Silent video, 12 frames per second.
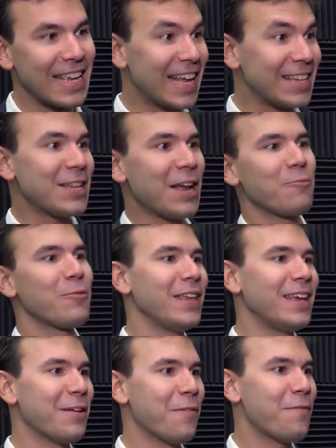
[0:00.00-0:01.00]
That's not
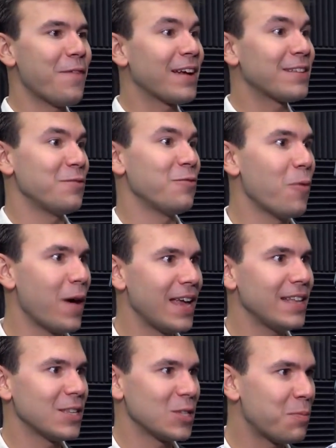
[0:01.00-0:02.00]
really an effective
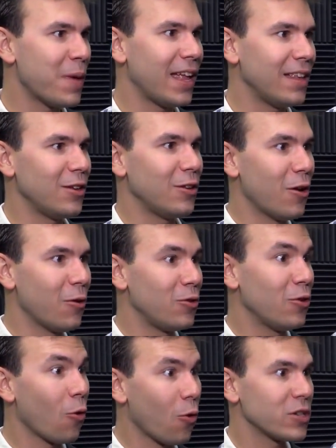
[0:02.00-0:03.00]
way to spend
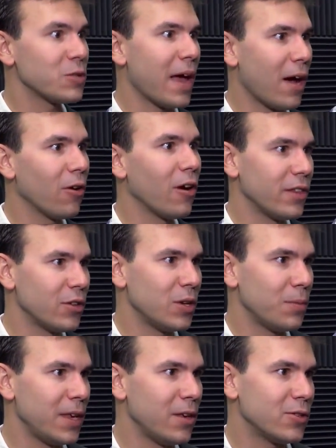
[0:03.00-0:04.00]
your horsepower on the
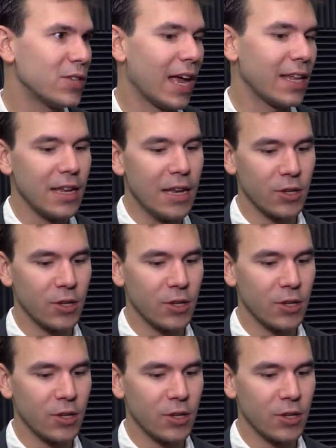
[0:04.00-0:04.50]
GPU side.